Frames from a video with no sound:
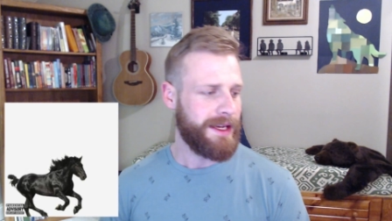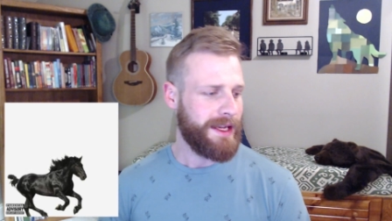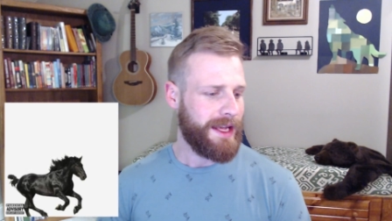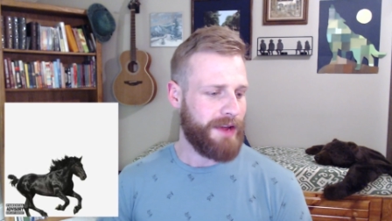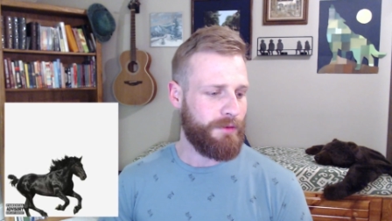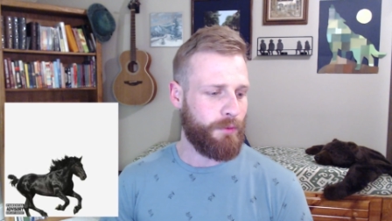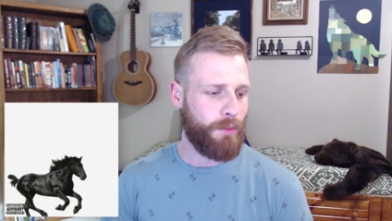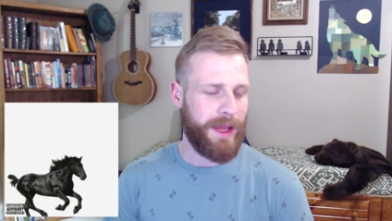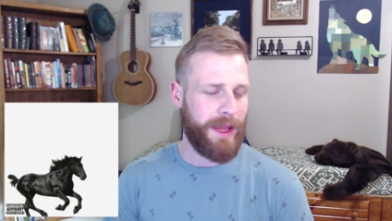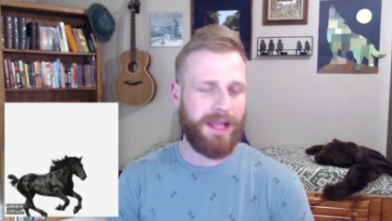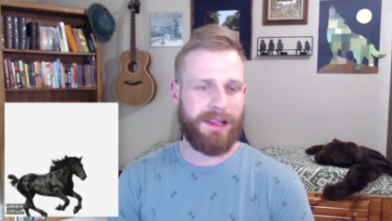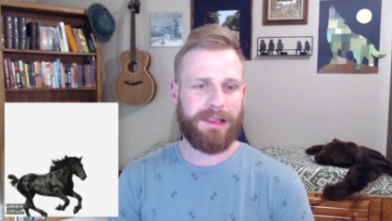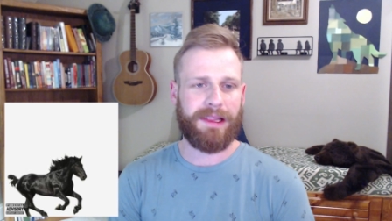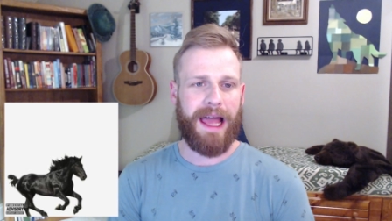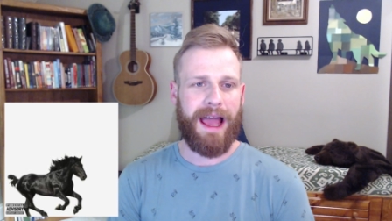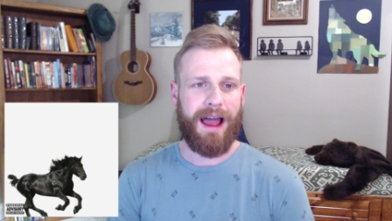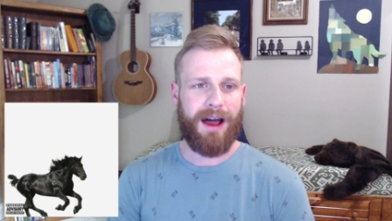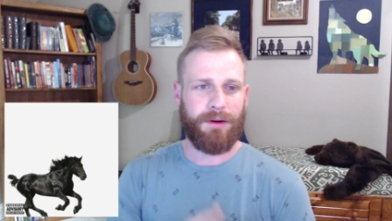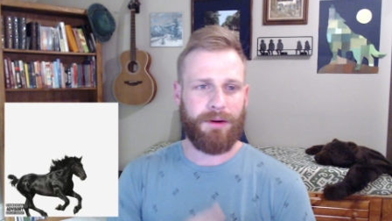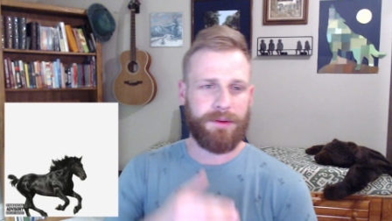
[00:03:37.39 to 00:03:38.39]
if we
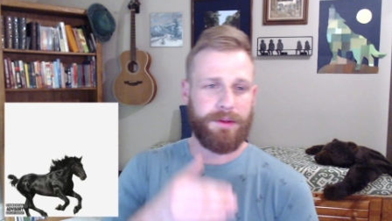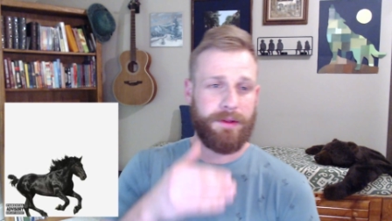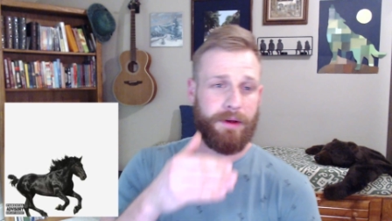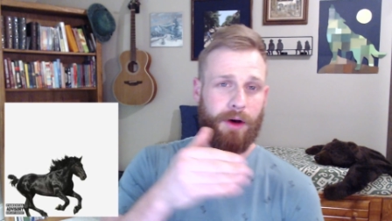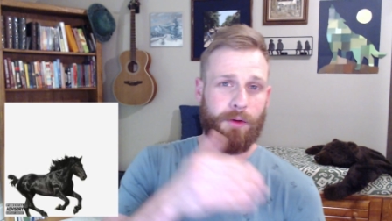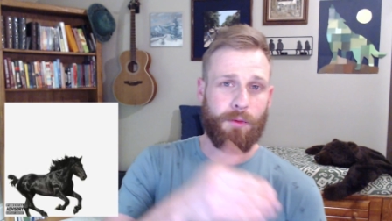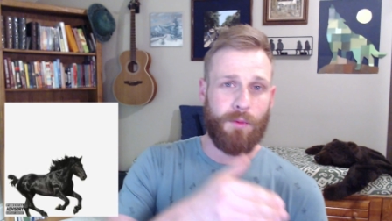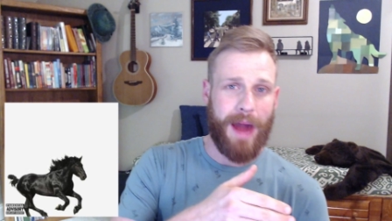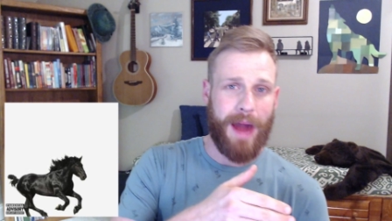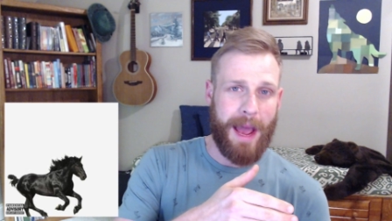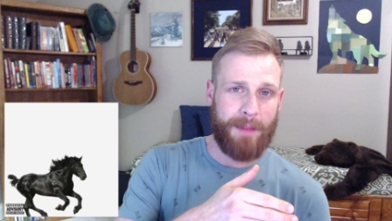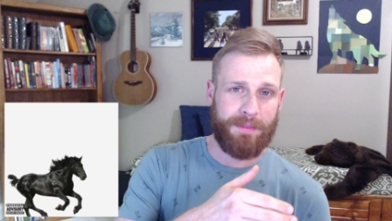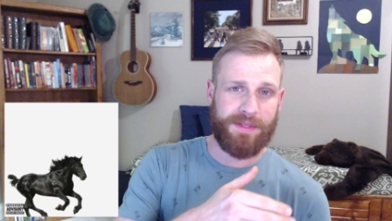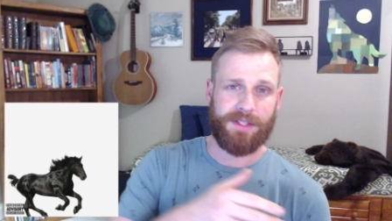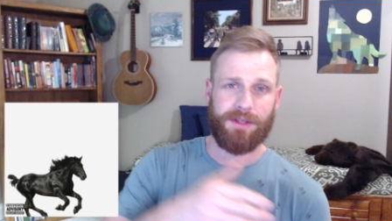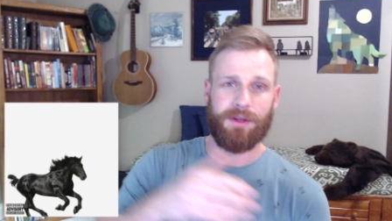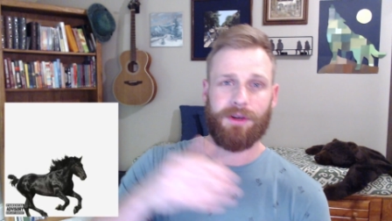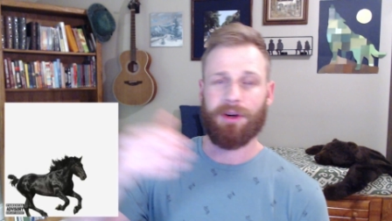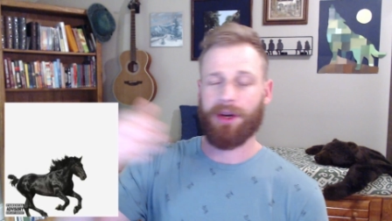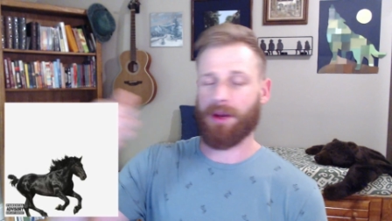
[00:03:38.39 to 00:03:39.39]
allow a rap
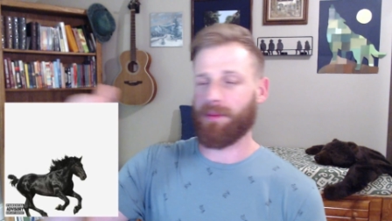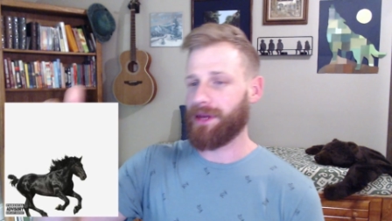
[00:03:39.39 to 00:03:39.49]
song